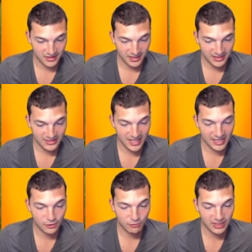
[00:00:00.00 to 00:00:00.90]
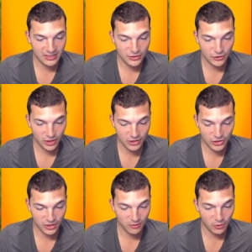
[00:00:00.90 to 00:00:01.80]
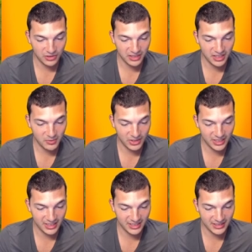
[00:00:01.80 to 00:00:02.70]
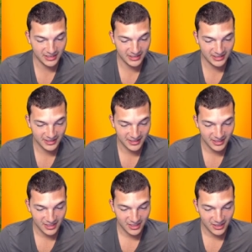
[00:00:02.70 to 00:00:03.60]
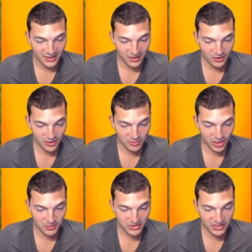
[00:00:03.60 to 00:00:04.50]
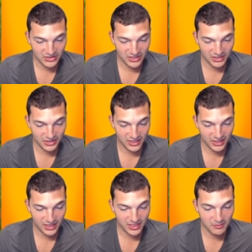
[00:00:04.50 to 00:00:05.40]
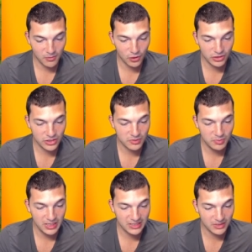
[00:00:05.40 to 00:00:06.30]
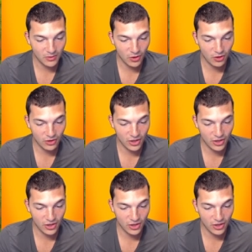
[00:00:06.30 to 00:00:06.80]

It's that grid structure. It won't let anybody in. All the barbs in the center there, and the mortar just picks them all